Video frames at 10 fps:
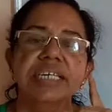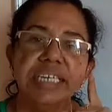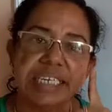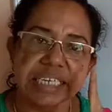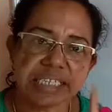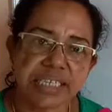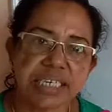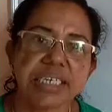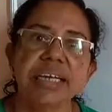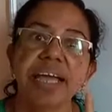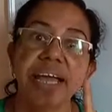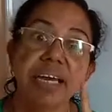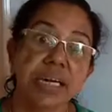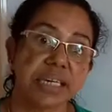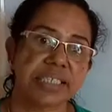It is the
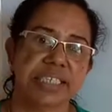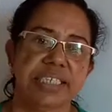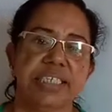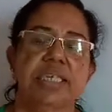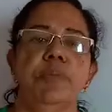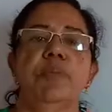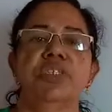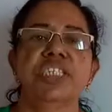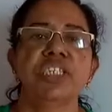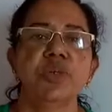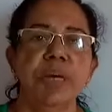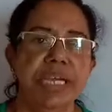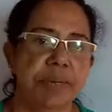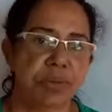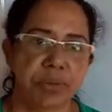energy possessed by
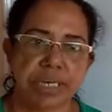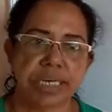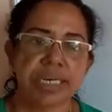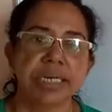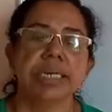a body